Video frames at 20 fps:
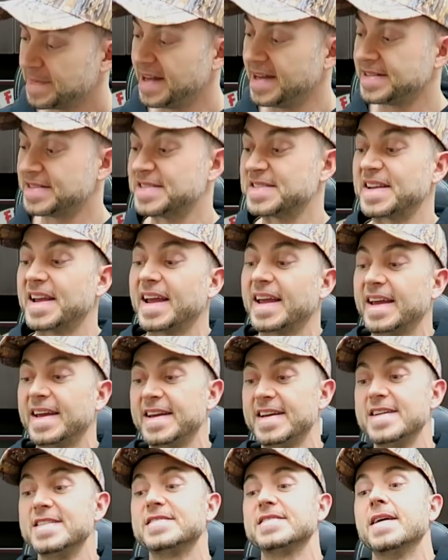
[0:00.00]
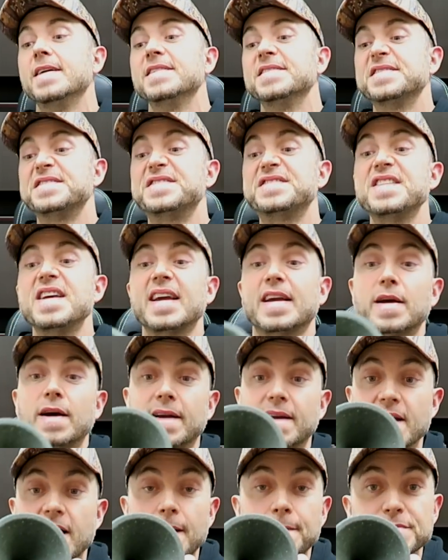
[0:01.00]
This thing is
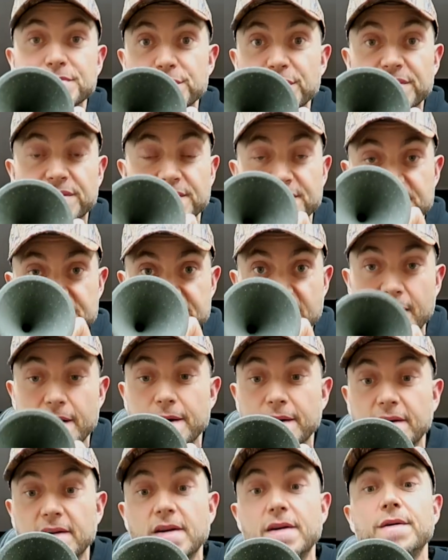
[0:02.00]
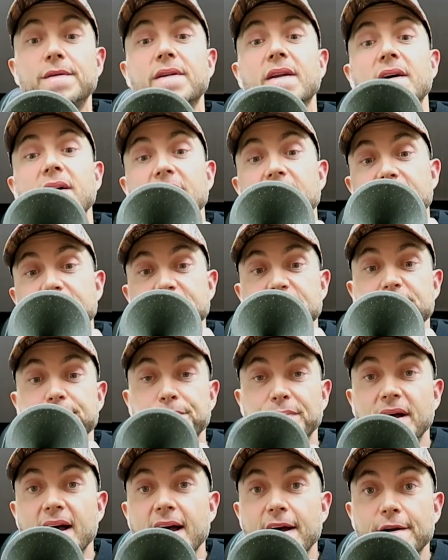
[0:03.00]
sick. Comes with the Cerakote
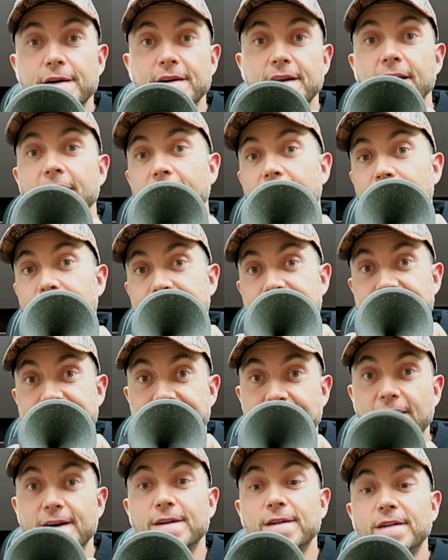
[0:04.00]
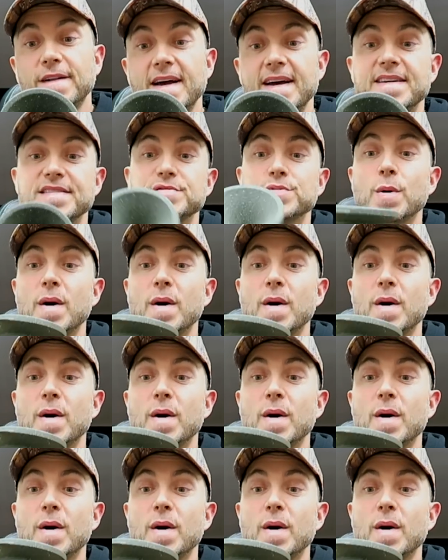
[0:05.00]
splattered funnel as